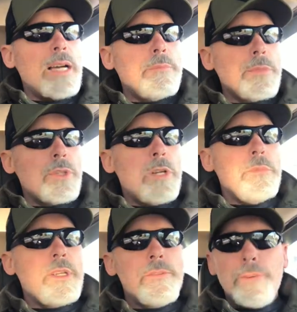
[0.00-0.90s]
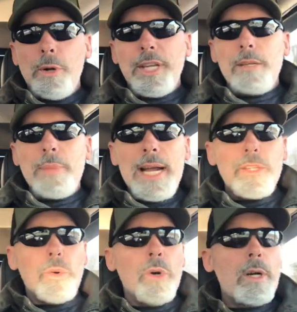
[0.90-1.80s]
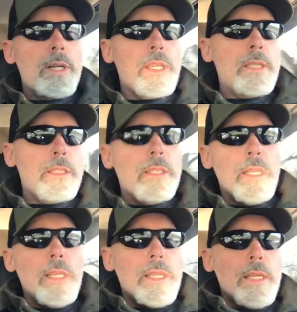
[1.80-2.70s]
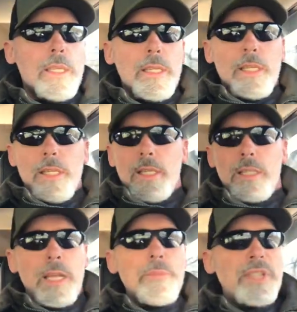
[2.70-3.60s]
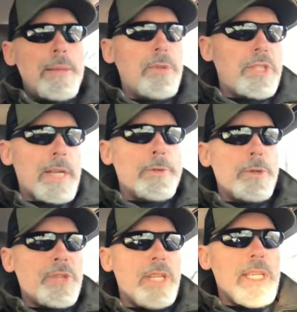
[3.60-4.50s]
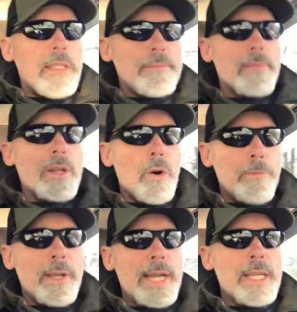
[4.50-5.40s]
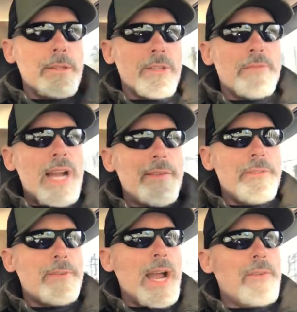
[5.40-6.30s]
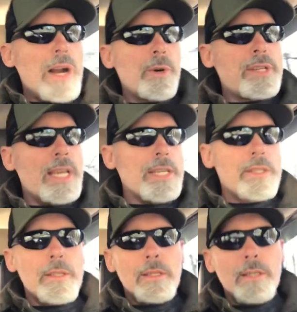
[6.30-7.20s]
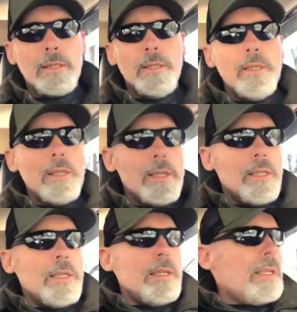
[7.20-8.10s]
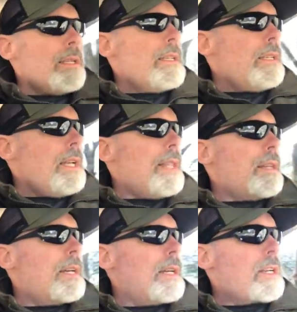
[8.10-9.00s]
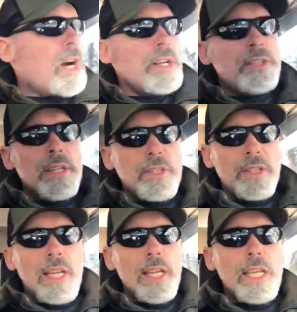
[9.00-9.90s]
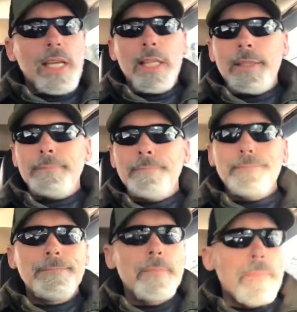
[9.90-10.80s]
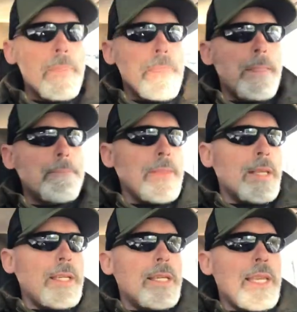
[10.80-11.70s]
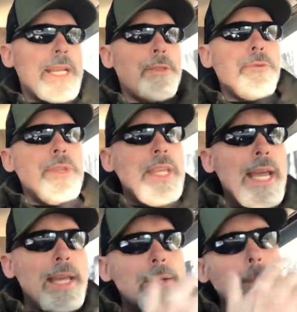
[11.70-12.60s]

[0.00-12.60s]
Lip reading: So I'm looking forward to getting back to work and some semblance of a routine. Hopefully I can survive the 5-hour days and the constant sitting and getting through the day.